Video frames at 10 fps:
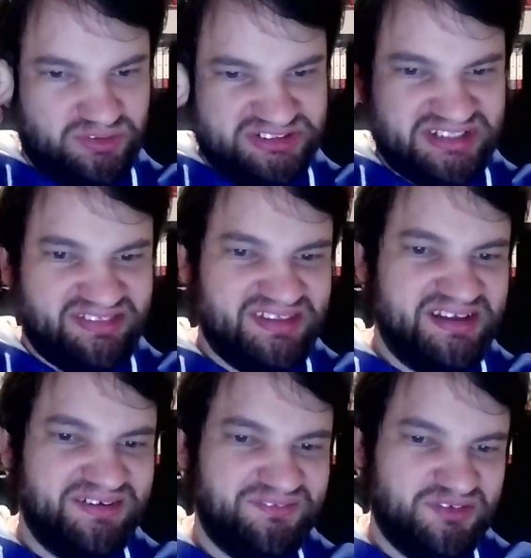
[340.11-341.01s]
the
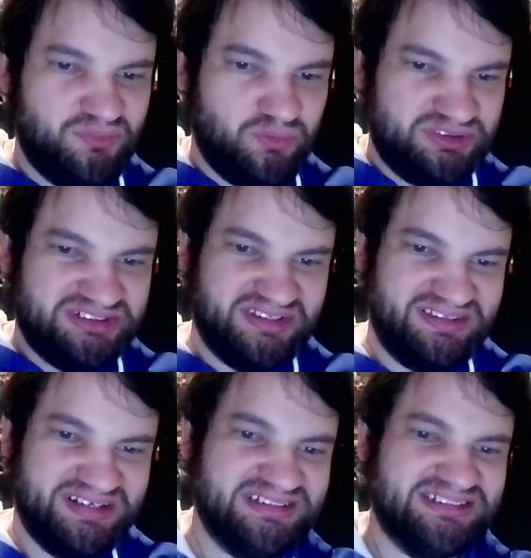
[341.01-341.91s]

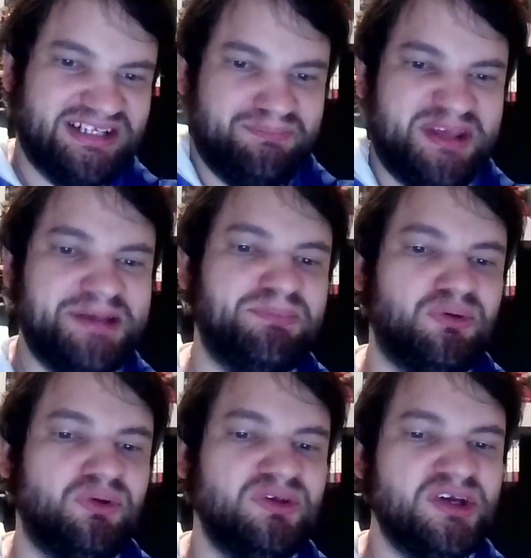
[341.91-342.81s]
things and
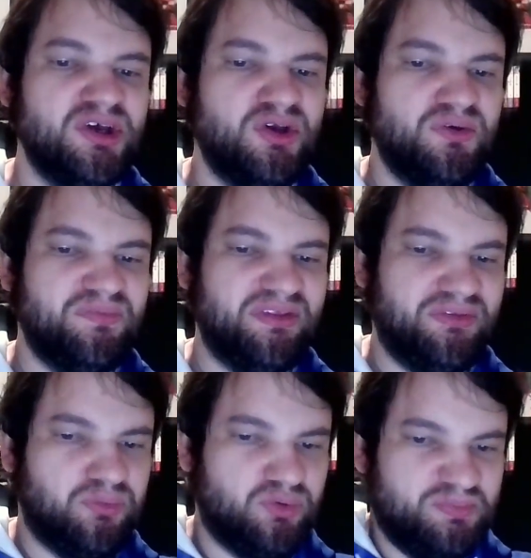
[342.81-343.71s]
people,
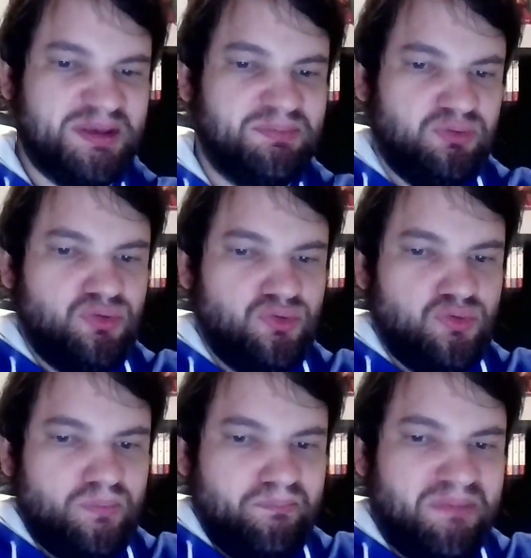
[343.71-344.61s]
towards people
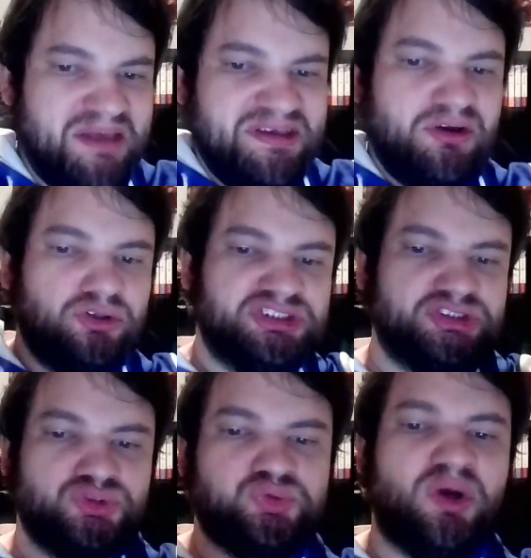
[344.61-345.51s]
who maybe are
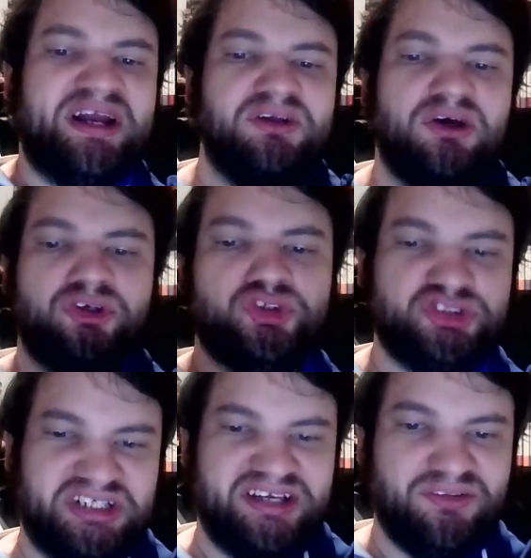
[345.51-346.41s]
just trying to
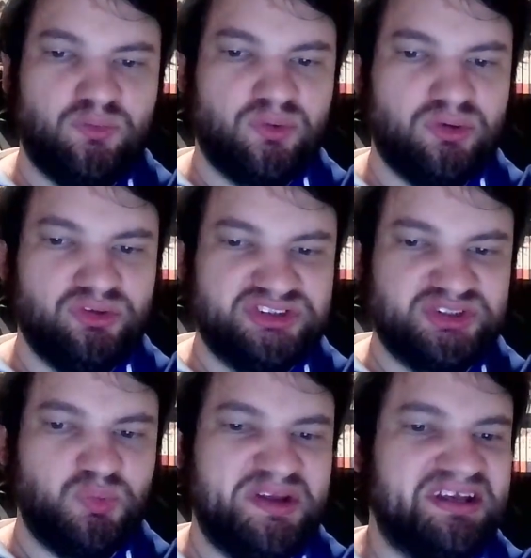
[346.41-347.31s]
understand the world
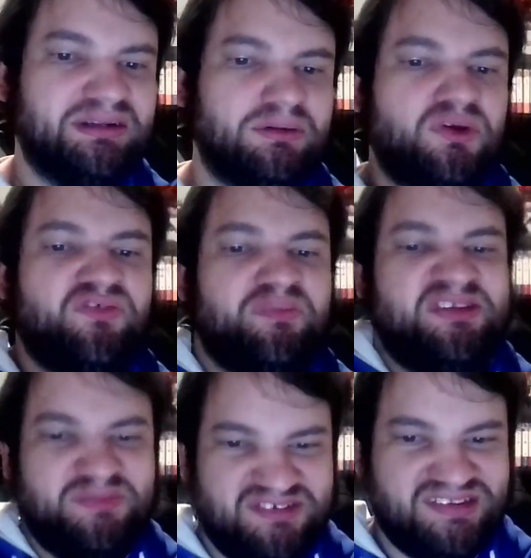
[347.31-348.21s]
so we can learn from
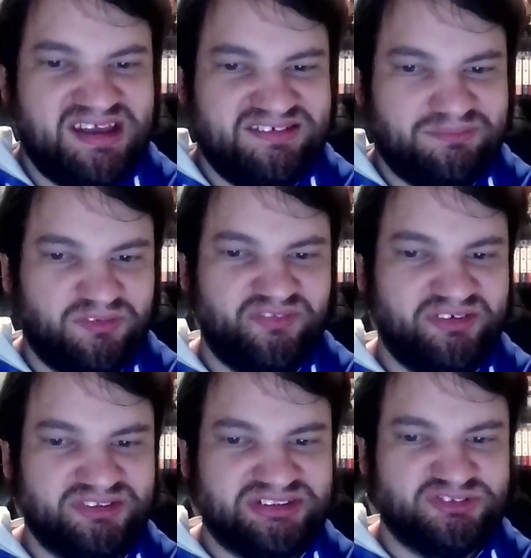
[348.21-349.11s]
its mistakes and
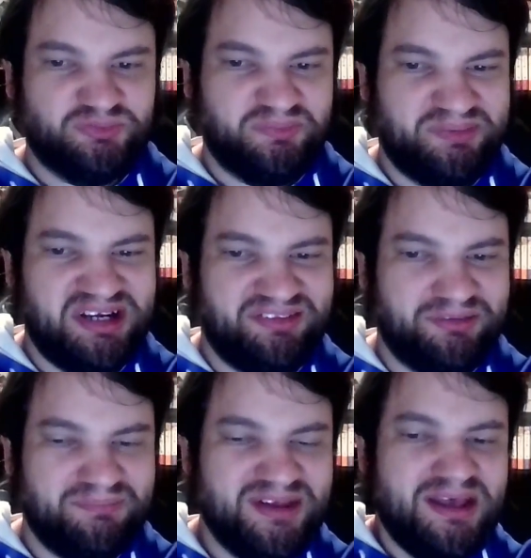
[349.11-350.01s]
prevent ourselves from repeating
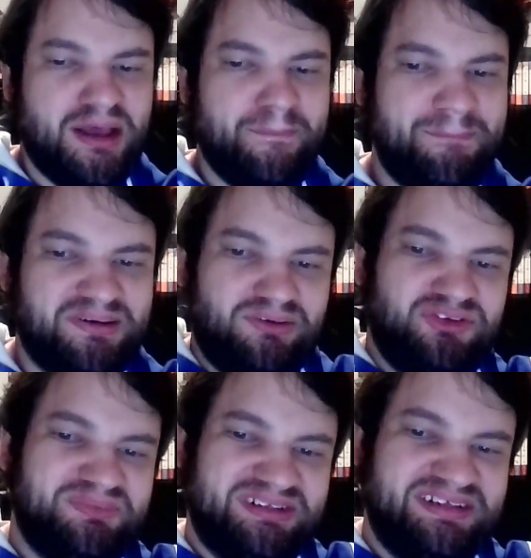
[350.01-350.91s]
them, but
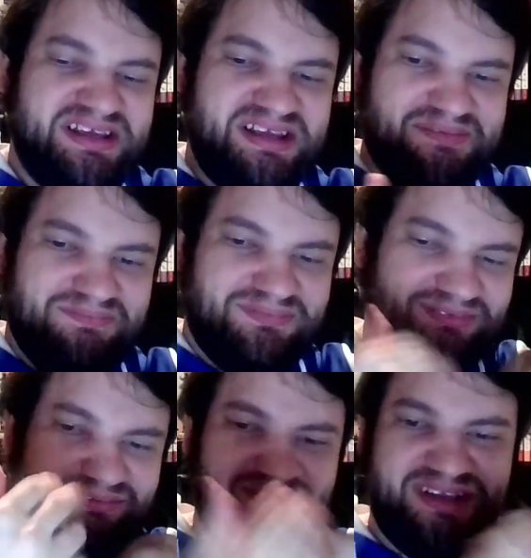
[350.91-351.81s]
ultimately,
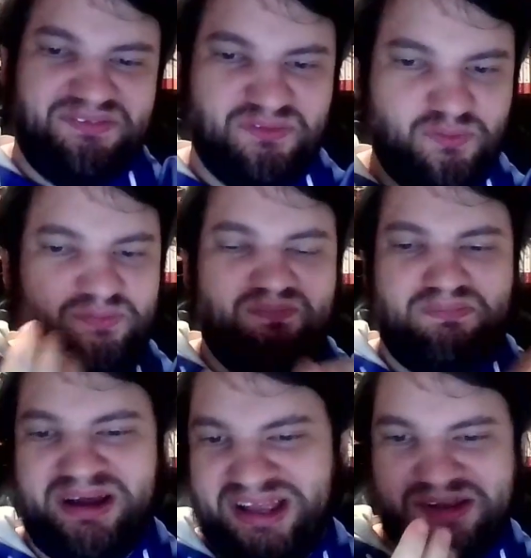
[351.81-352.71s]
like,
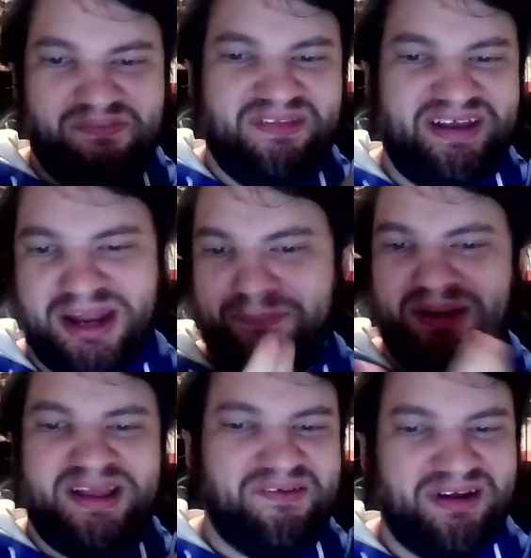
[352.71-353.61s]
by
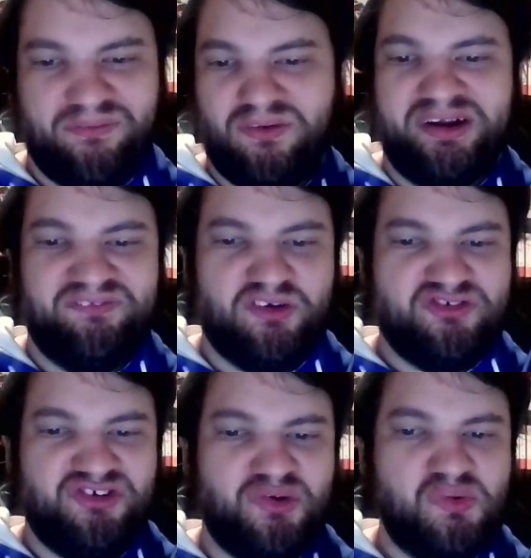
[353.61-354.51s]
ironic
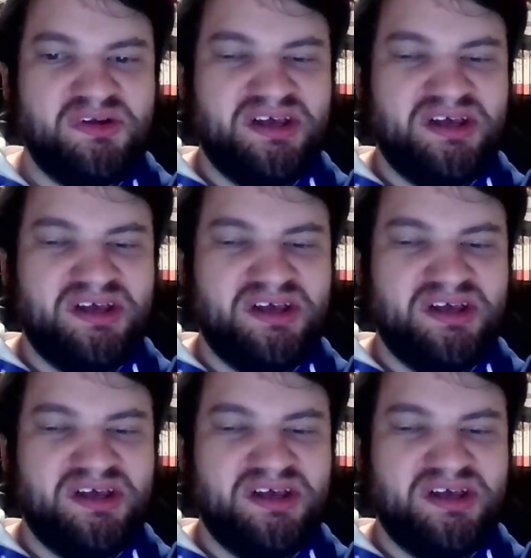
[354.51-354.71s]
virtue,